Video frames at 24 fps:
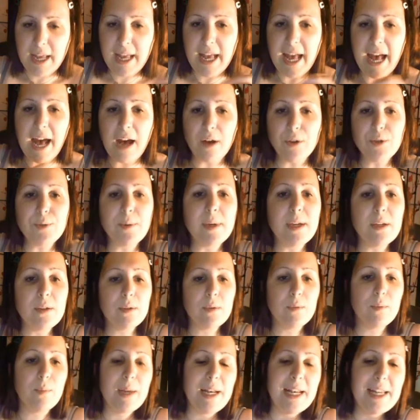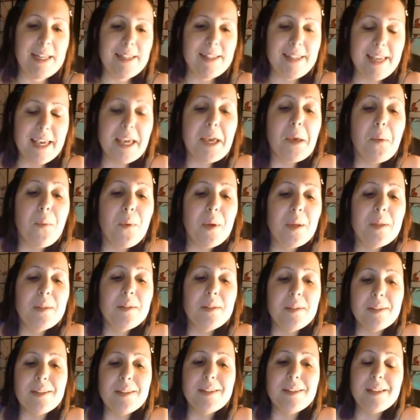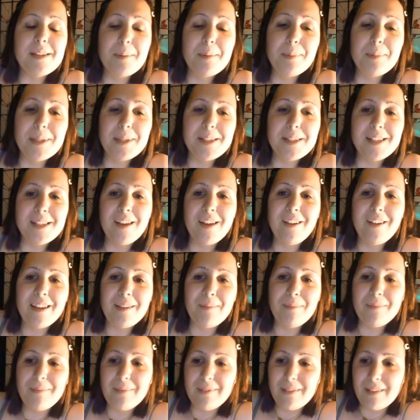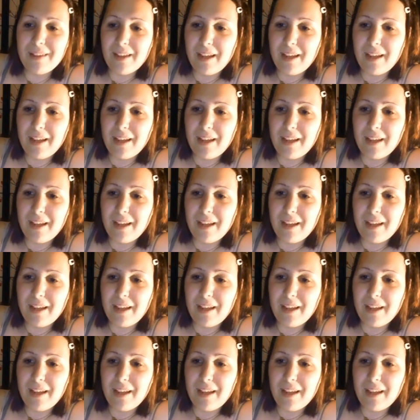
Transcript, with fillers: how do I, wait, let's take it one step at a time.